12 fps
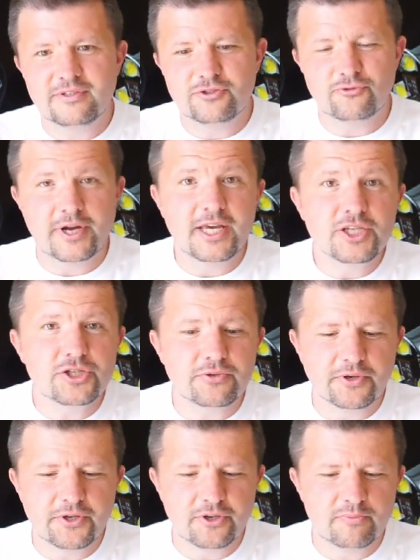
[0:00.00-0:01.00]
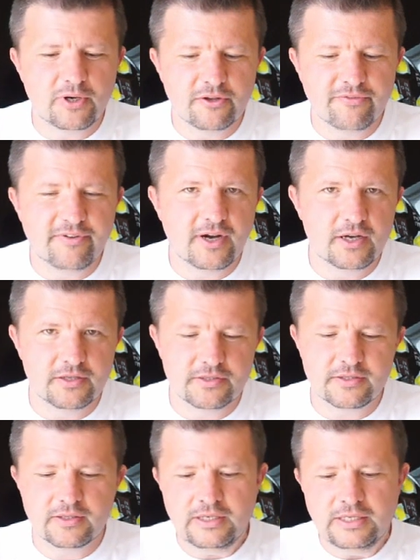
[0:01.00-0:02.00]
strange to hear about
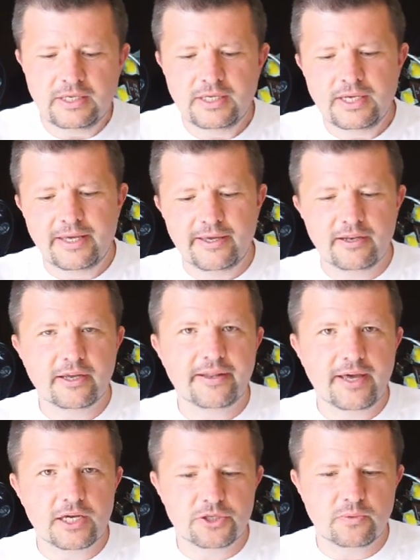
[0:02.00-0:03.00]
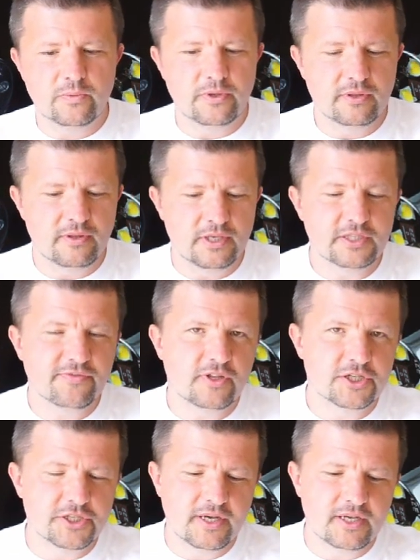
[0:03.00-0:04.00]
files in connection with this
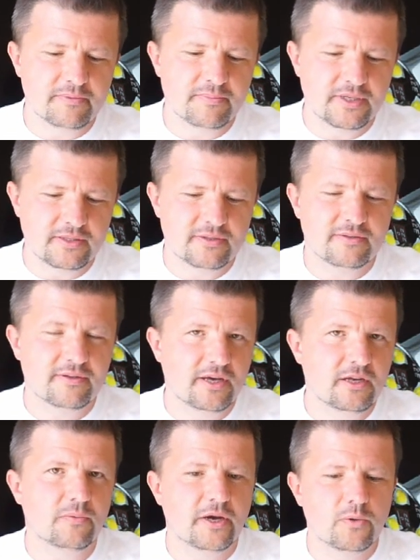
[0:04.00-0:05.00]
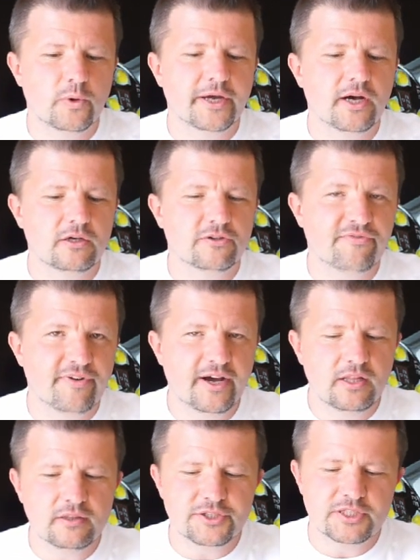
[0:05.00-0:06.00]
flashlight, but anyway, we call it
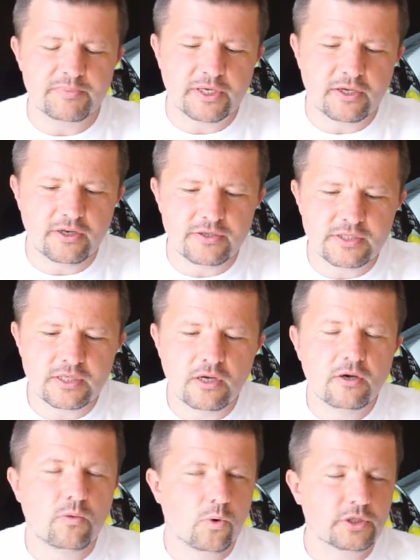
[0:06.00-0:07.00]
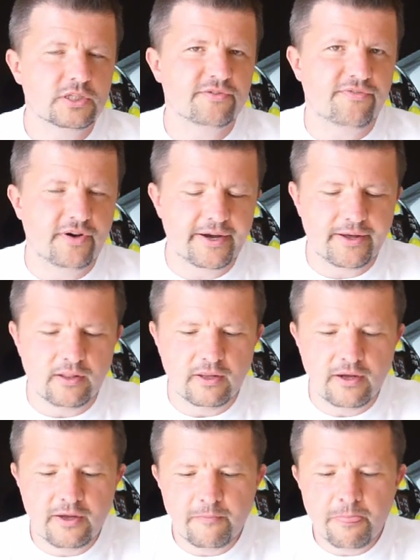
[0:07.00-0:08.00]
file just because what is file?
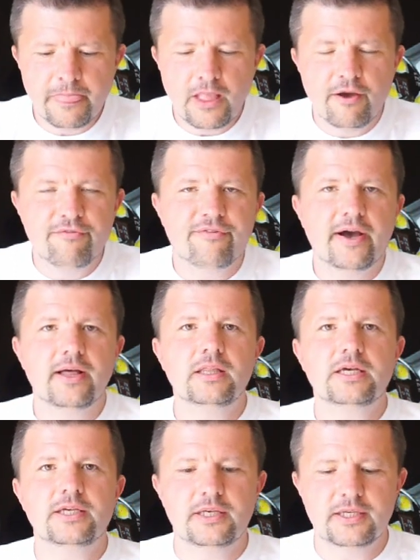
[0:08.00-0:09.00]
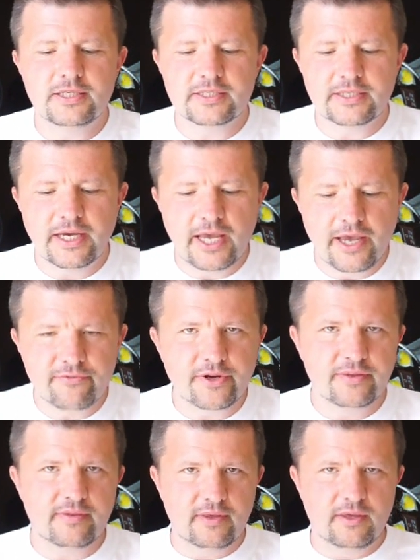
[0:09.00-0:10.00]
File is
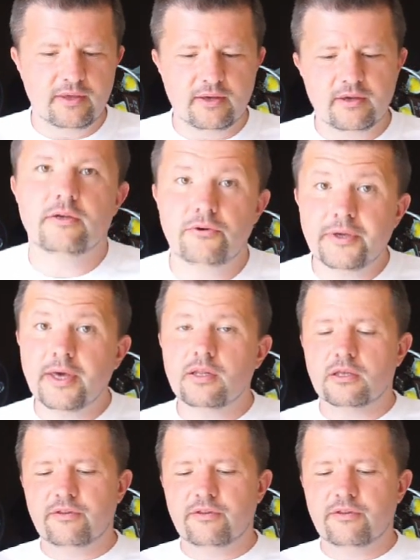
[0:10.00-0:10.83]
everything you can